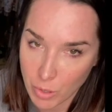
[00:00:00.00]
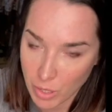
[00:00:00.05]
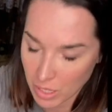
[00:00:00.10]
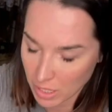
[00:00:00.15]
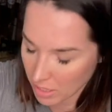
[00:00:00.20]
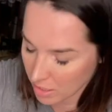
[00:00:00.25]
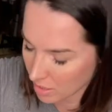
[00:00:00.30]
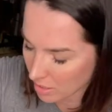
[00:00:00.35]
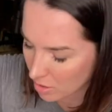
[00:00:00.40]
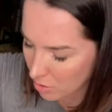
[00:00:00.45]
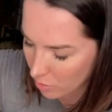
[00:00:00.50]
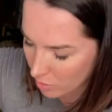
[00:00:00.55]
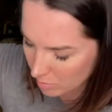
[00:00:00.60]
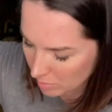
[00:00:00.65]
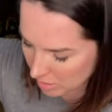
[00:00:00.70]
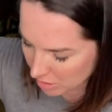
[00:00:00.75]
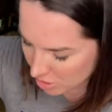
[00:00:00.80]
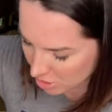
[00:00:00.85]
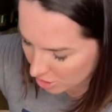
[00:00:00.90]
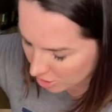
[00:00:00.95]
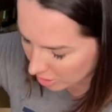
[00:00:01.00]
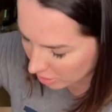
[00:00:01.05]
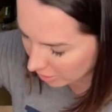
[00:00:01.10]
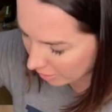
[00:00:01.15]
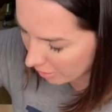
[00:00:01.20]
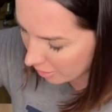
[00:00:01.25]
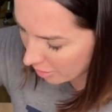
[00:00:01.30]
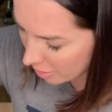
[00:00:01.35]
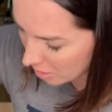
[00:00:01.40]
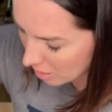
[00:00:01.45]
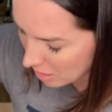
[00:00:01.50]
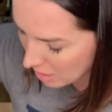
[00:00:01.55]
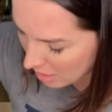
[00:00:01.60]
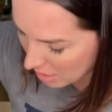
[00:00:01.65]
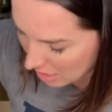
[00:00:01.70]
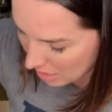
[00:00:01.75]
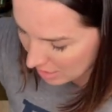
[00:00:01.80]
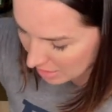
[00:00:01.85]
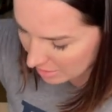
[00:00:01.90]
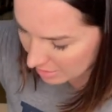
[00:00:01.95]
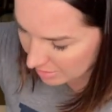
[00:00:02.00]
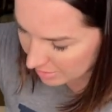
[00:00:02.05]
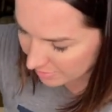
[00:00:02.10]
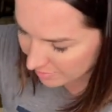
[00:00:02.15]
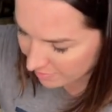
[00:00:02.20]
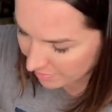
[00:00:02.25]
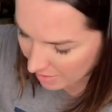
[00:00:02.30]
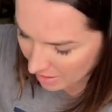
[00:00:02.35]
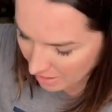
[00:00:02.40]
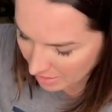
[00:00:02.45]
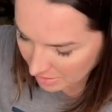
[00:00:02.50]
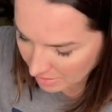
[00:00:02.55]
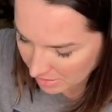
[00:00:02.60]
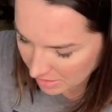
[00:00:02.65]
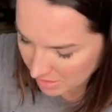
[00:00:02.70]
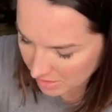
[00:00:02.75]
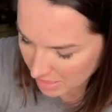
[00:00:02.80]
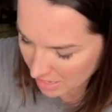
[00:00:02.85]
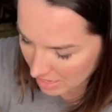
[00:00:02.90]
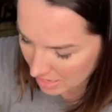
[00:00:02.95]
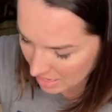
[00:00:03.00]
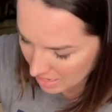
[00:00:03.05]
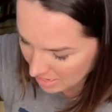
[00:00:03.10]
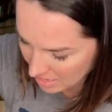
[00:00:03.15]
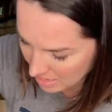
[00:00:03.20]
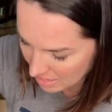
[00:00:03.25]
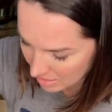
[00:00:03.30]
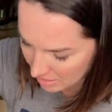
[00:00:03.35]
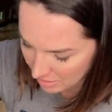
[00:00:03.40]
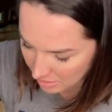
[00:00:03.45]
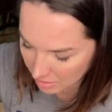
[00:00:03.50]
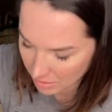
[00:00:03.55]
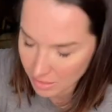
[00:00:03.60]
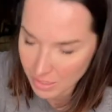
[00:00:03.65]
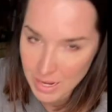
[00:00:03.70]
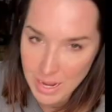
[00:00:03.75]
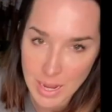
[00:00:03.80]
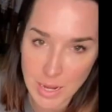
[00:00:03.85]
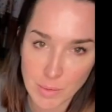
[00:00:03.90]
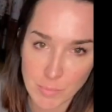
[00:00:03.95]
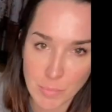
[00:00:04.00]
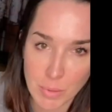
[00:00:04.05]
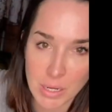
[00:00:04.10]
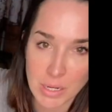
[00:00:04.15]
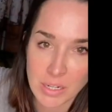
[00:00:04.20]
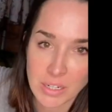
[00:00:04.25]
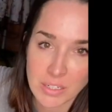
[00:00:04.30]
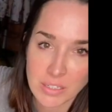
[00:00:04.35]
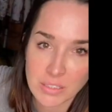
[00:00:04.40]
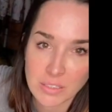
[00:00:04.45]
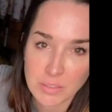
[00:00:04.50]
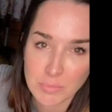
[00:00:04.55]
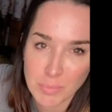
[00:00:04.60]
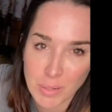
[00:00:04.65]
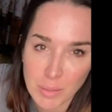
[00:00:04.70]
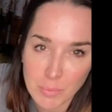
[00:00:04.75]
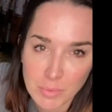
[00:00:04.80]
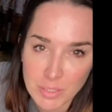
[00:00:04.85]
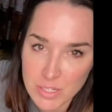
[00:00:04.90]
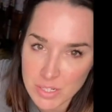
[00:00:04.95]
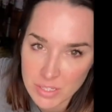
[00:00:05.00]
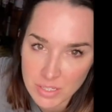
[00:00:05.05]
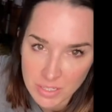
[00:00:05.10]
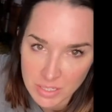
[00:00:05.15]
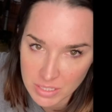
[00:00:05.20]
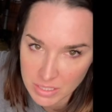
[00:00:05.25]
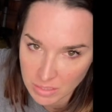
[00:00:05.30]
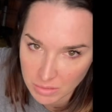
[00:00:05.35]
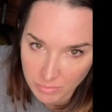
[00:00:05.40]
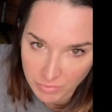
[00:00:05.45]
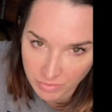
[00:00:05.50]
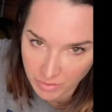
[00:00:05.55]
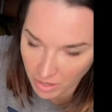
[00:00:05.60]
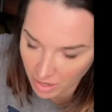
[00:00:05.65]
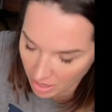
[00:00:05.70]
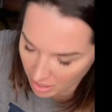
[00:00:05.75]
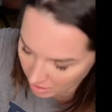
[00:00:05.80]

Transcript: Kent, who I mentioned earlier, his advice, and I'm probably just gonna deep fry